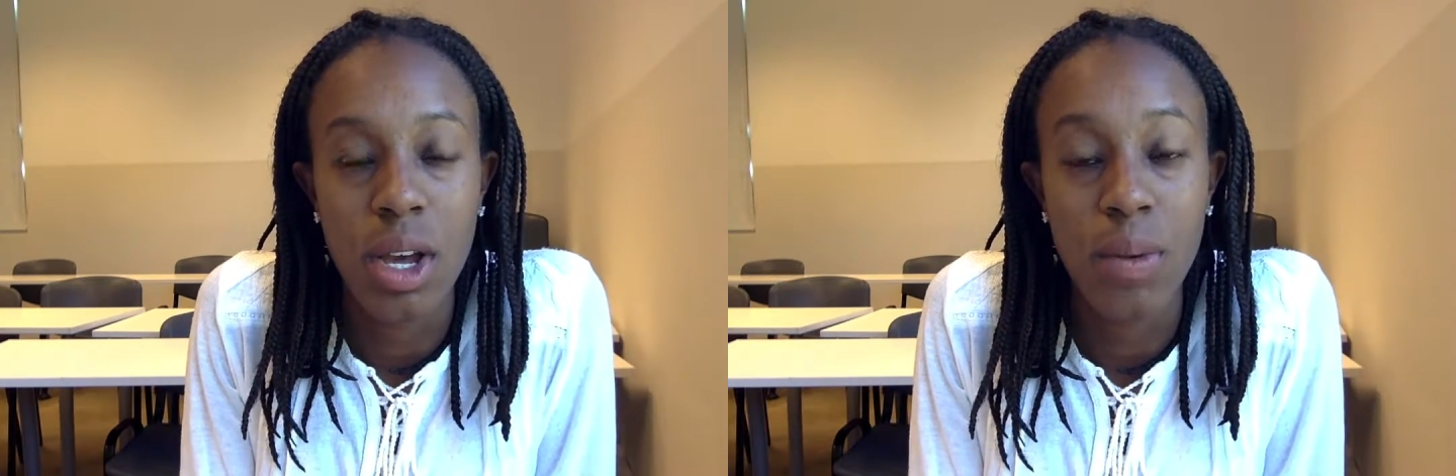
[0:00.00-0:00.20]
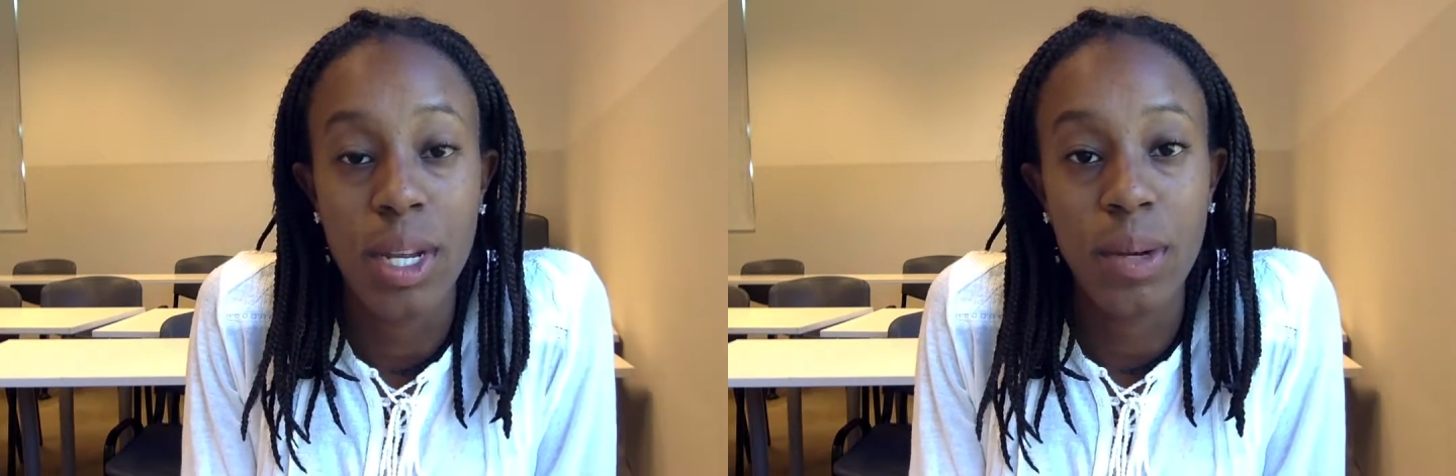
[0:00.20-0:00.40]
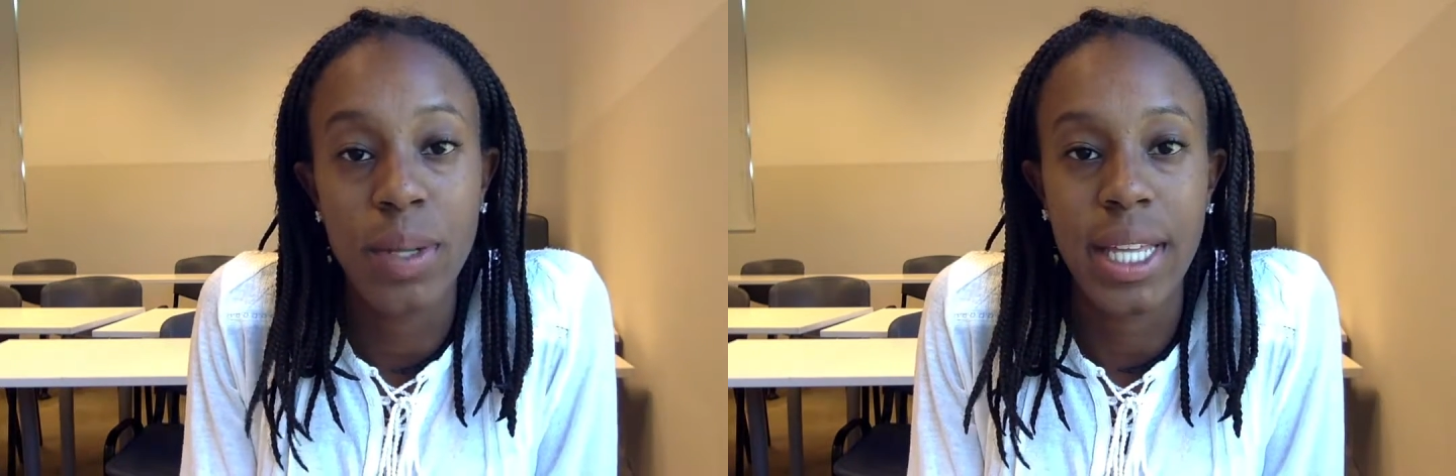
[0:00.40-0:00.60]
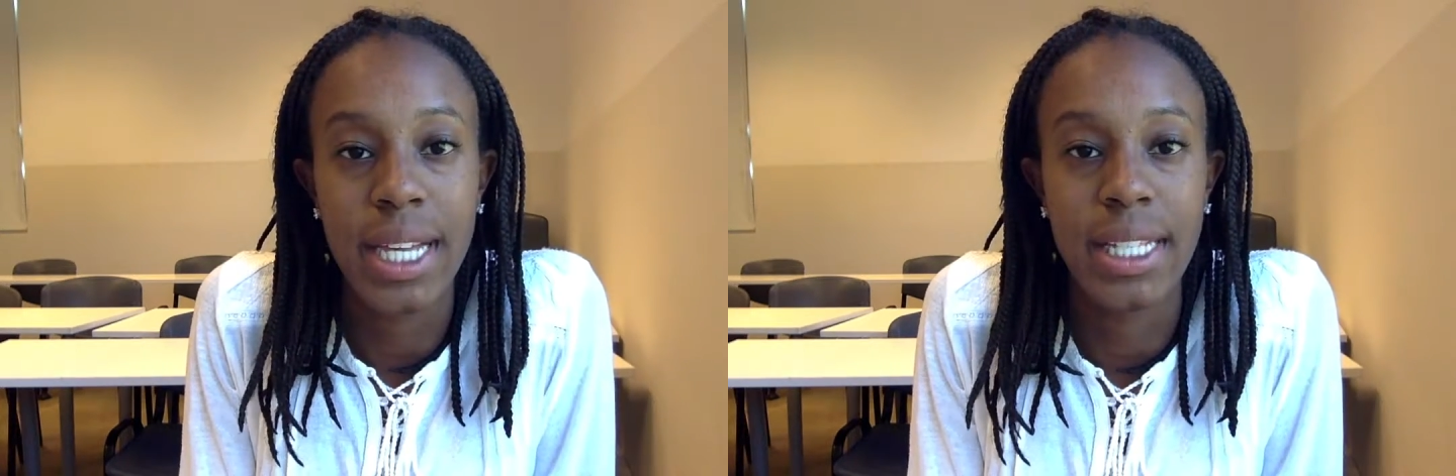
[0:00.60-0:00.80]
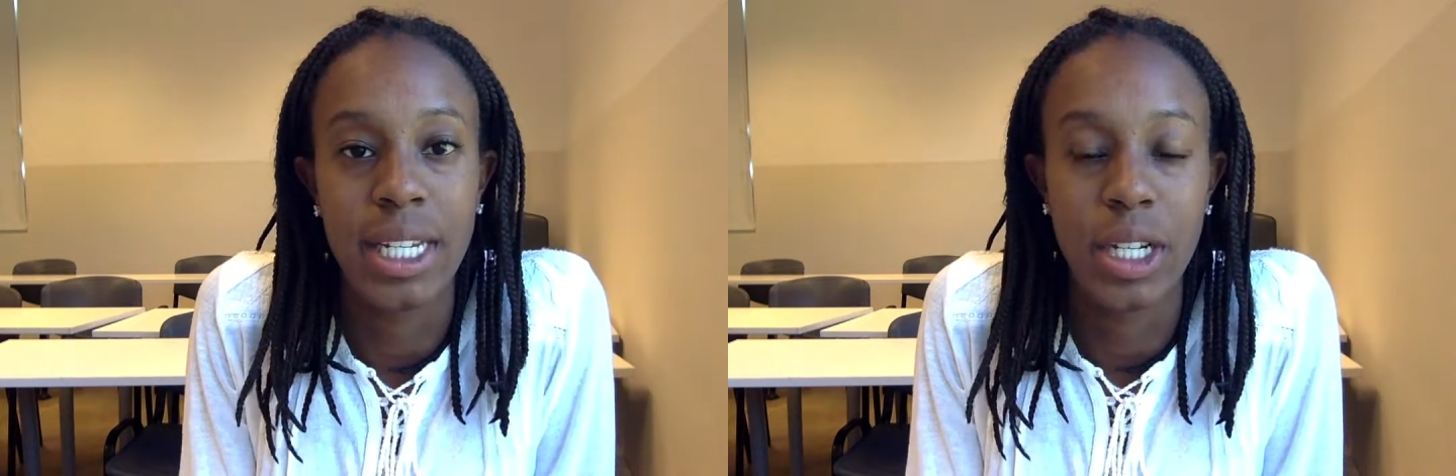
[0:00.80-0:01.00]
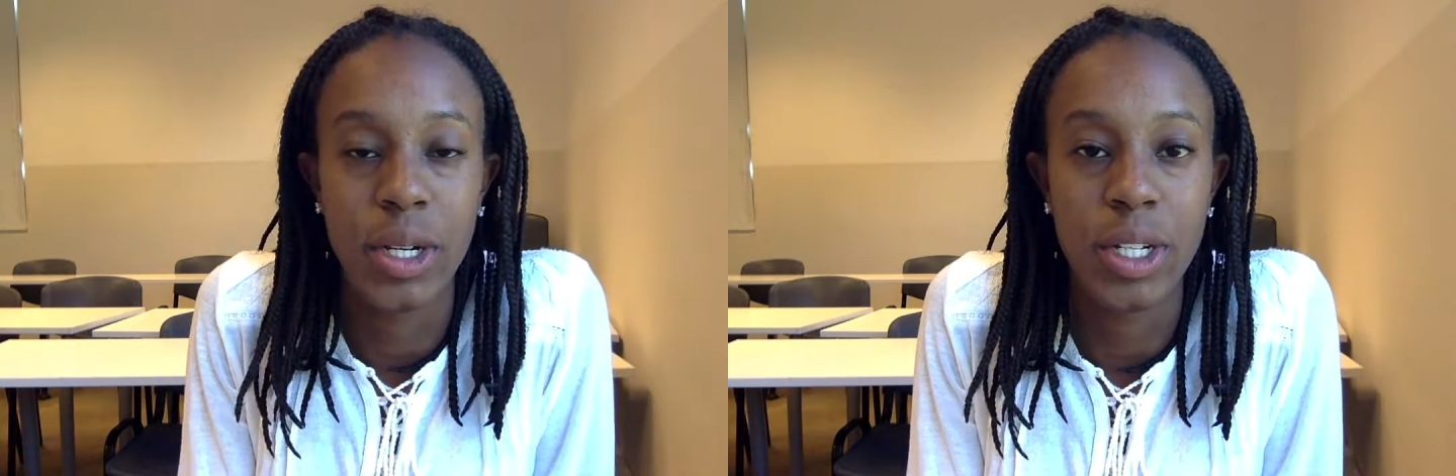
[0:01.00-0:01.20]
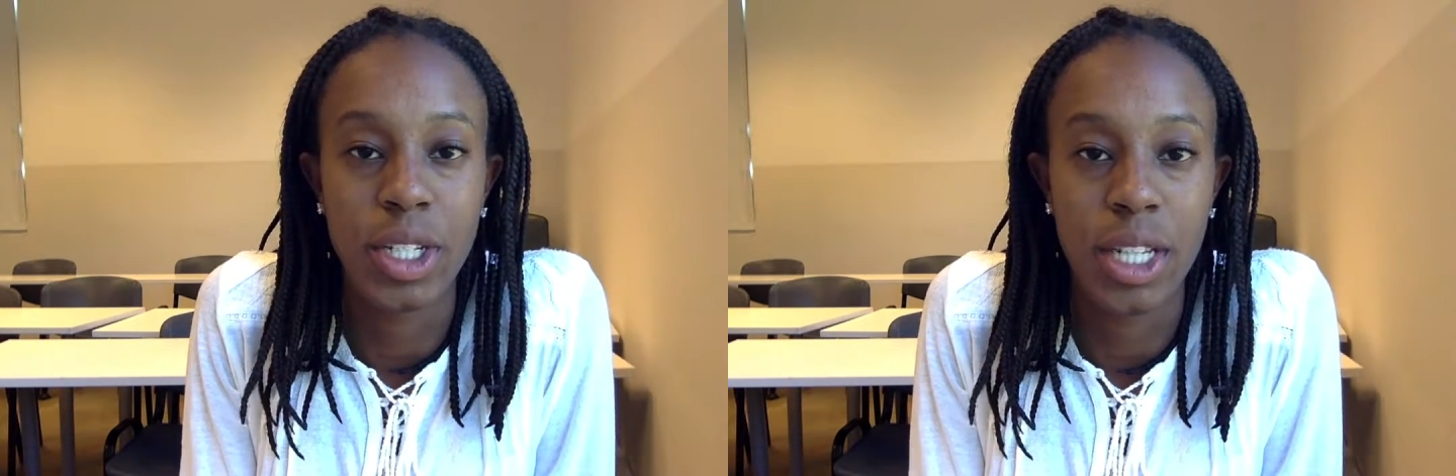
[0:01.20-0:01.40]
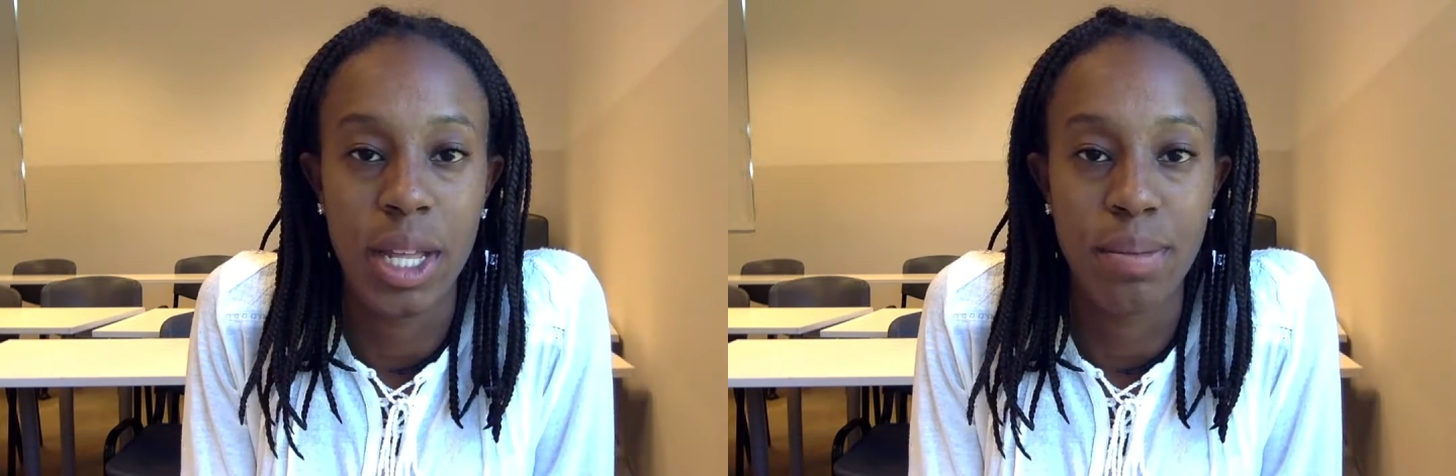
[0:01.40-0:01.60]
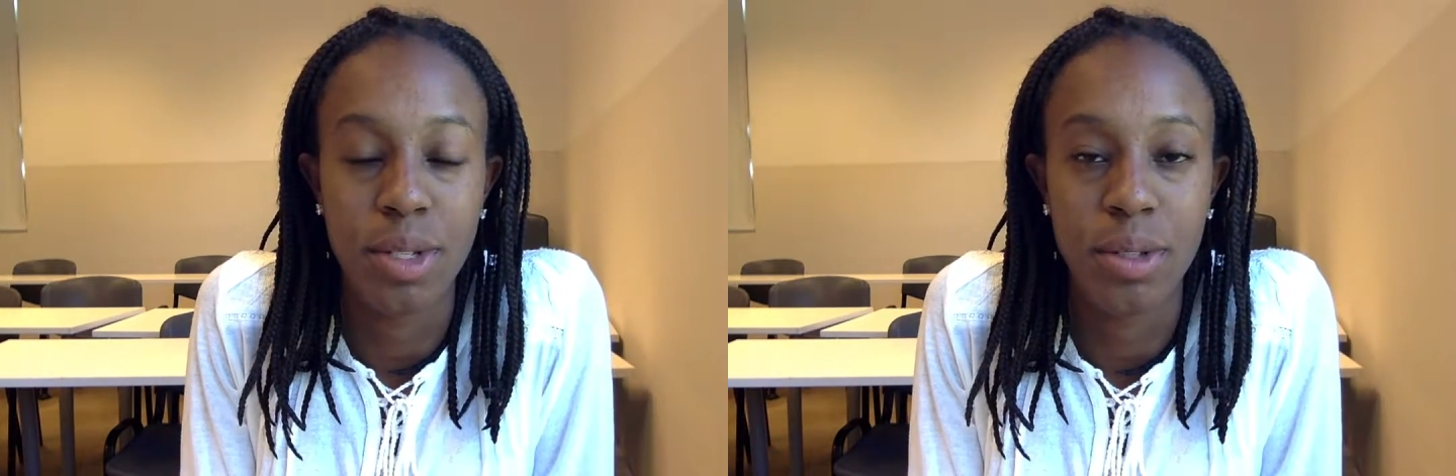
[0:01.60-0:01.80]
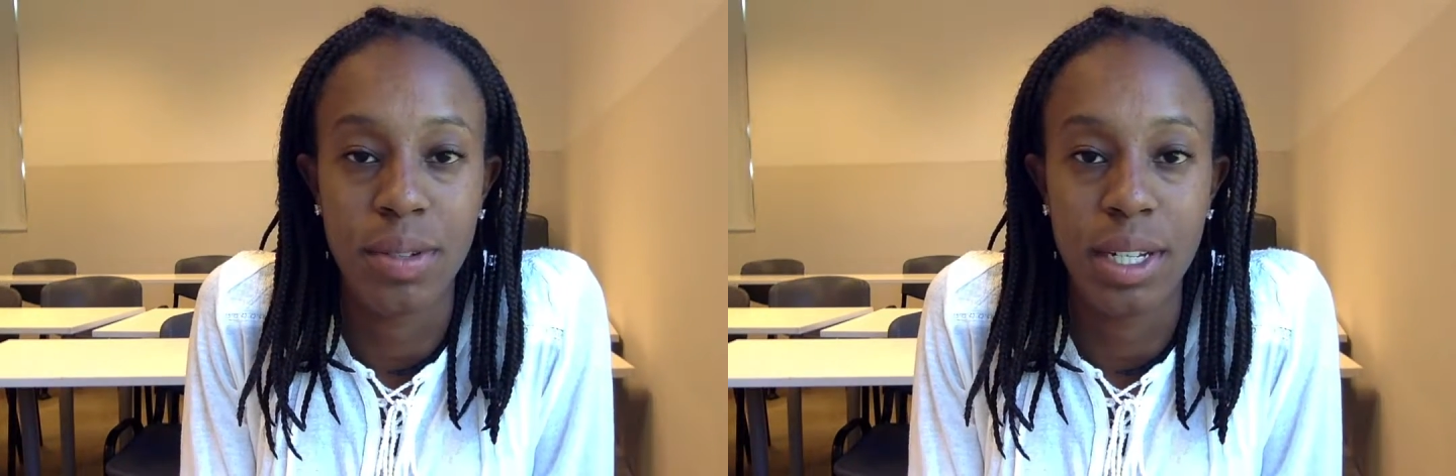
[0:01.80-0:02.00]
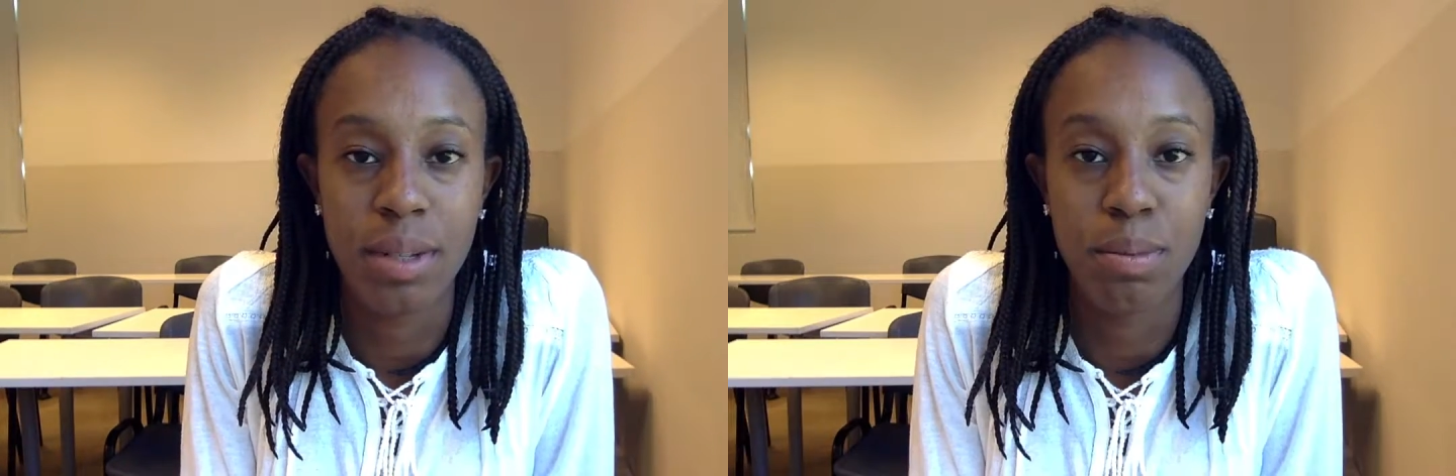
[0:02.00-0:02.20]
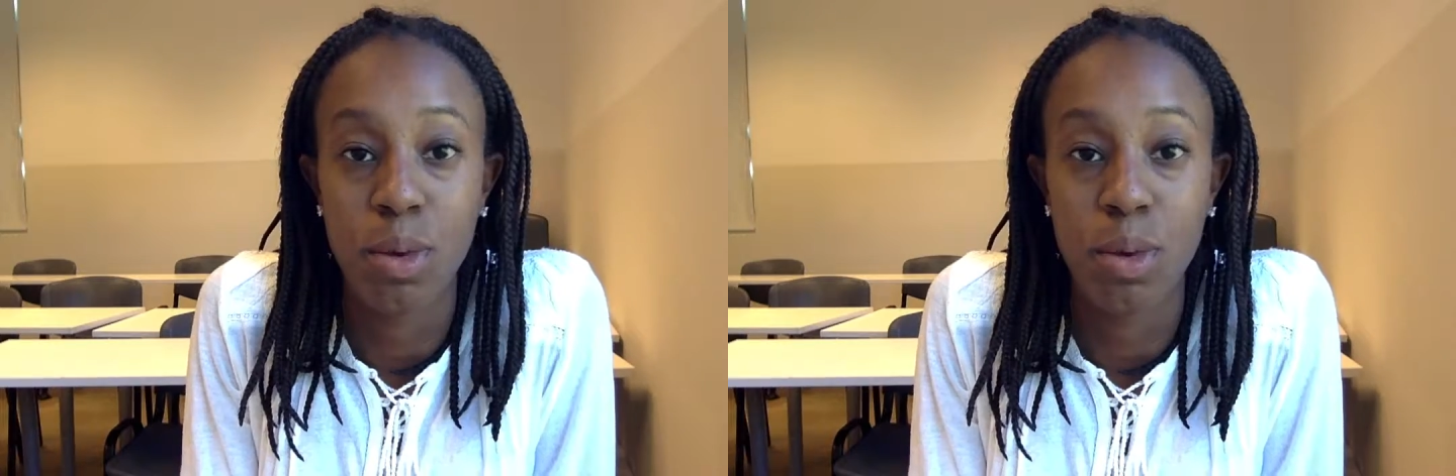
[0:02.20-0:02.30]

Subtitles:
reading with kids and encouraging them to read